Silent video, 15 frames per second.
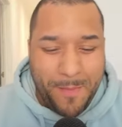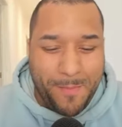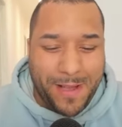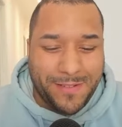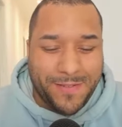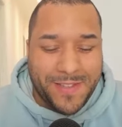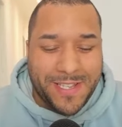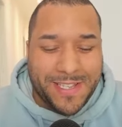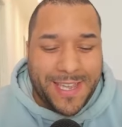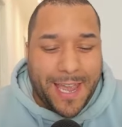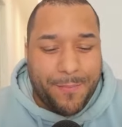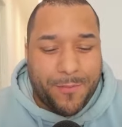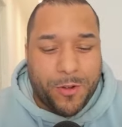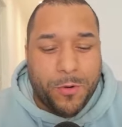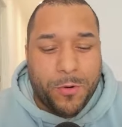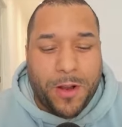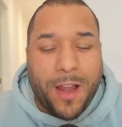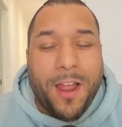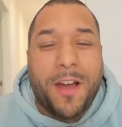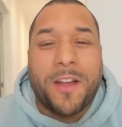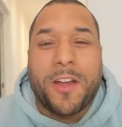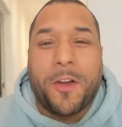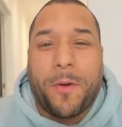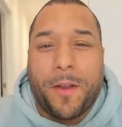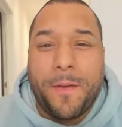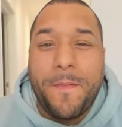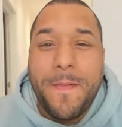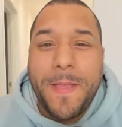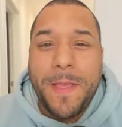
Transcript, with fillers: Reminds of this game called Klungo on